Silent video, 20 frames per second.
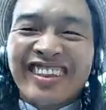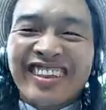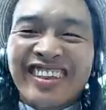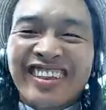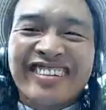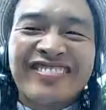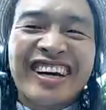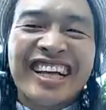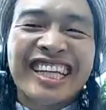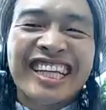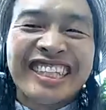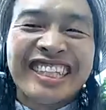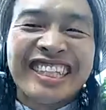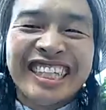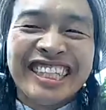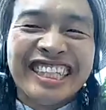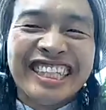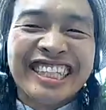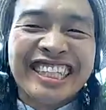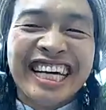politics
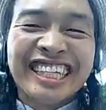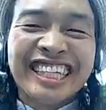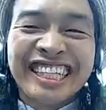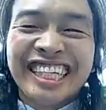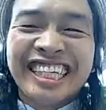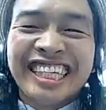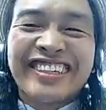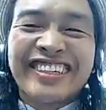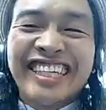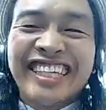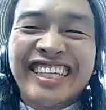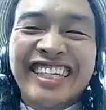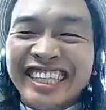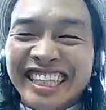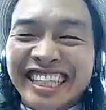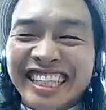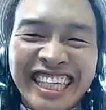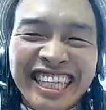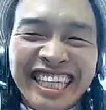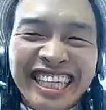is kind of like transit,
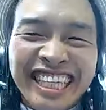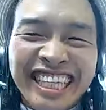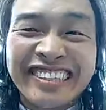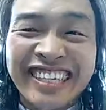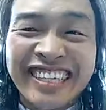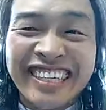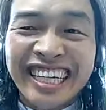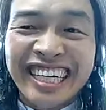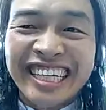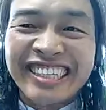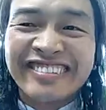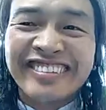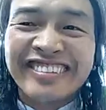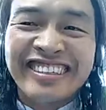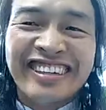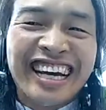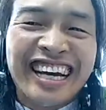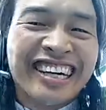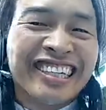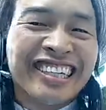where
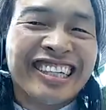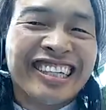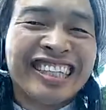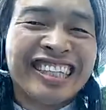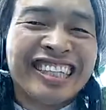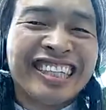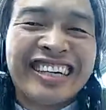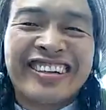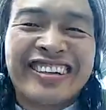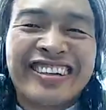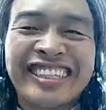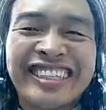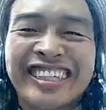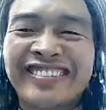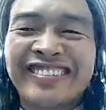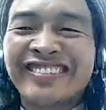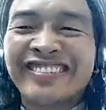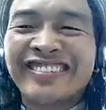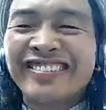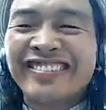we all have our different
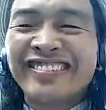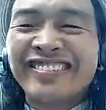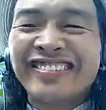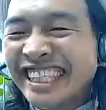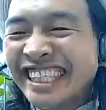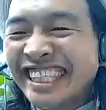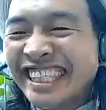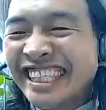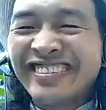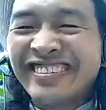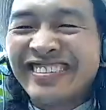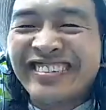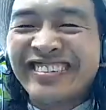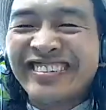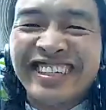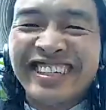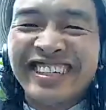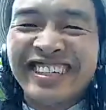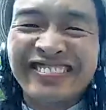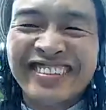places we're coming
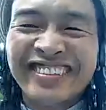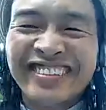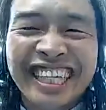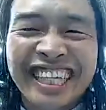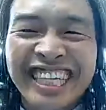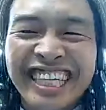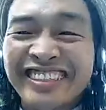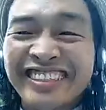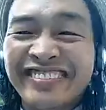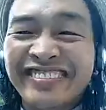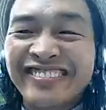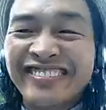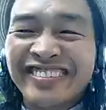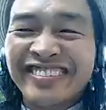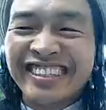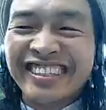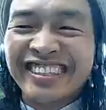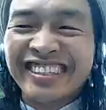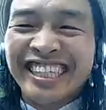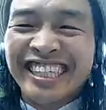from, different
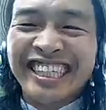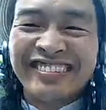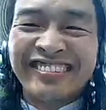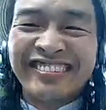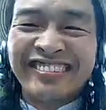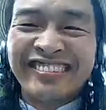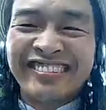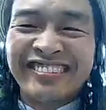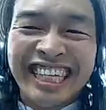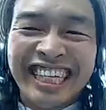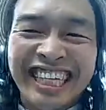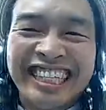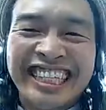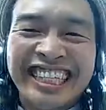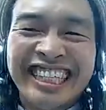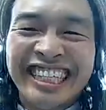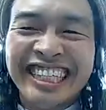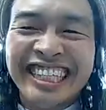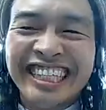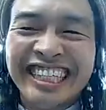places we want to get
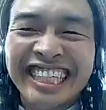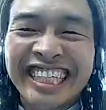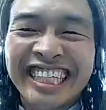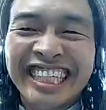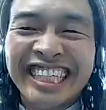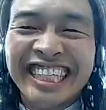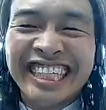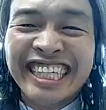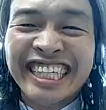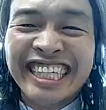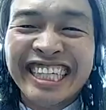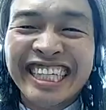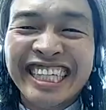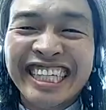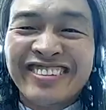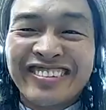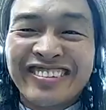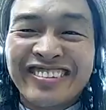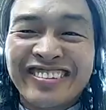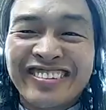to.
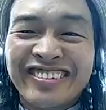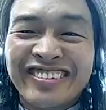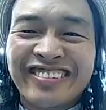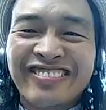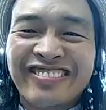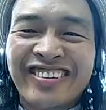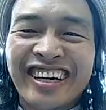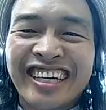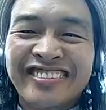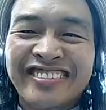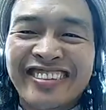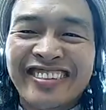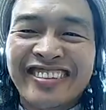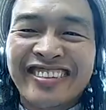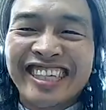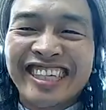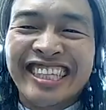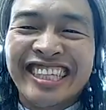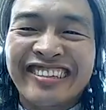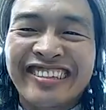But for the part of the
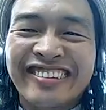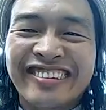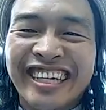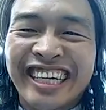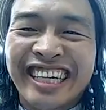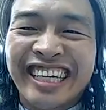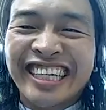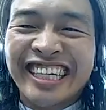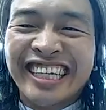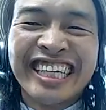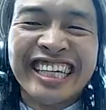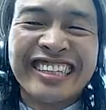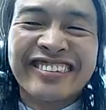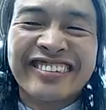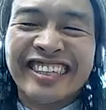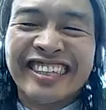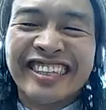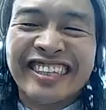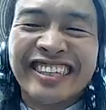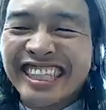journey where we're
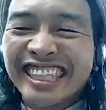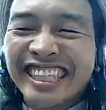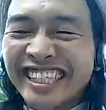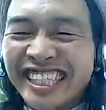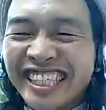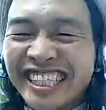all going the